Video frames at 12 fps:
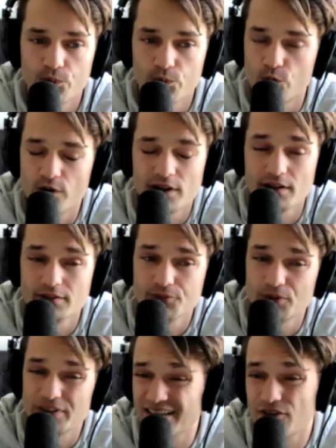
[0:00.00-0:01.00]
we
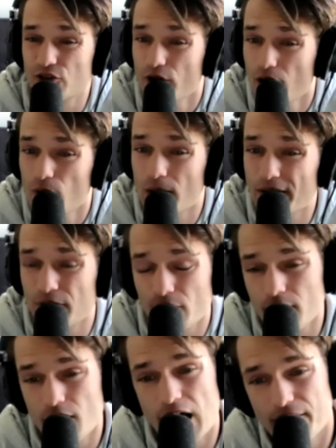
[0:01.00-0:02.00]
didn't know whether
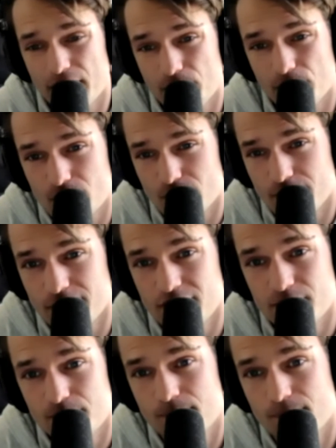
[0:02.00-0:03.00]
or not they were going
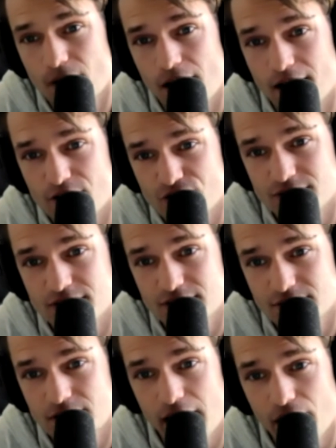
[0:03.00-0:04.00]
to
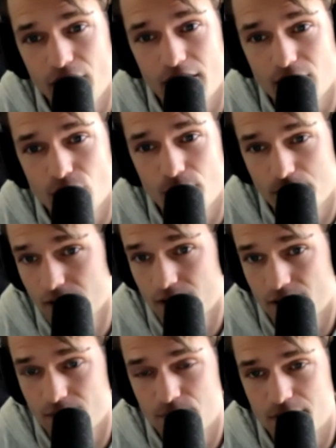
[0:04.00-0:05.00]
actually air it or pick
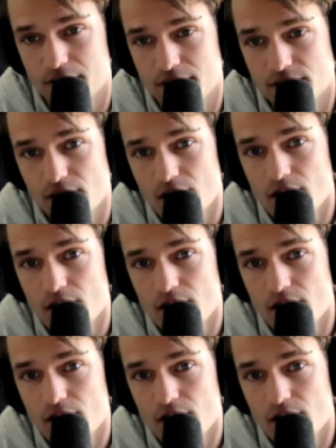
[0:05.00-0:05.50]
it, because,